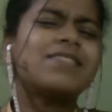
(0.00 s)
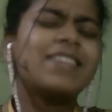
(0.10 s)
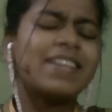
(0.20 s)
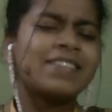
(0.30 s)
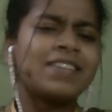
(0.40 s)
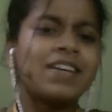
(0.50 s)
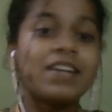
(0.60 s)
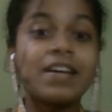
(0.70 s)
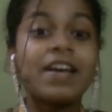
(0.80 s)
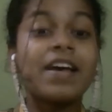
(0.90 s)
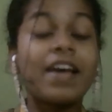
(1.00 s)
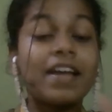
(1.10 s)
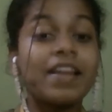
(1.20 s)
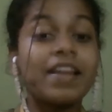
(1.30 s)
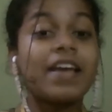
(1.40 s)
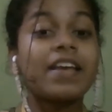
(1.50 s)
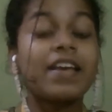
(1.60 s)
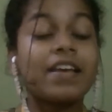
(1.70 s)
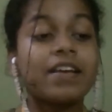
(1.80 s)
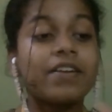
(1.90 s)
and I
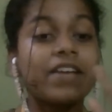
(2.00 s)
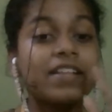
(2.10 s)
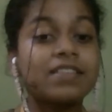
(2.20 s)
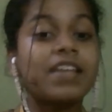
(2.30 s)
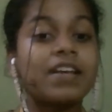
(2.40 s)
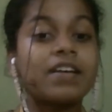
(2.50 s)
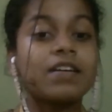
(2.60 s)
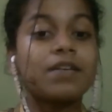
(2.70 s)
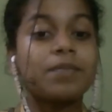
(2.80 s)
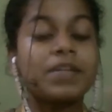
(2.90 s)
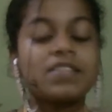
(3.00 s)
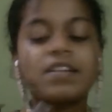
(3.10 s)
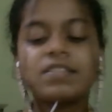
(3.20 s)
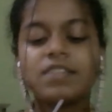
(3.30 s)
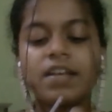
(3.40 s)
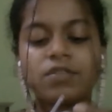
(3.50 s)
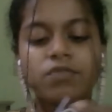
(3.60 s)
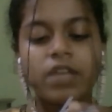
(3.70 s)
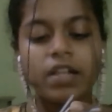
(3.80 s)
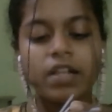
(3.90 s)
create sticker presets as well.
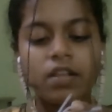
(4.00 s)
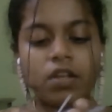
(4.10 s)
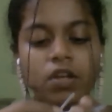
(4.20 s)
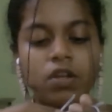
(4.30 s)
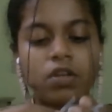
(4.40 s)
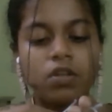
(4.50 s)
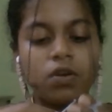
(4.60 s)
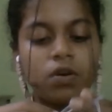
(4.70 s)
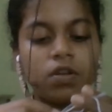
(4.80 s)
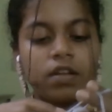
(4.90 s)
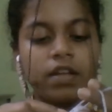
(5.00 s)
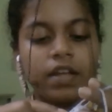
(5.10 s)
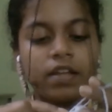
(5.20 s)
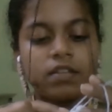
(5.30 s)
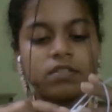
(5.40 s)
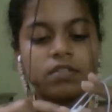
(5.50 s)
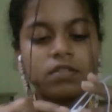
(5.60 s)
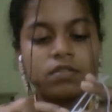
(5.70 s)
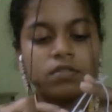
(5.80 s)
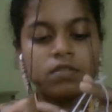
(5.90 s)
You can just
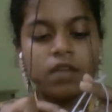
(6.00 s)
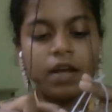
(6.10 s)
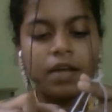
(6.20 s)
I've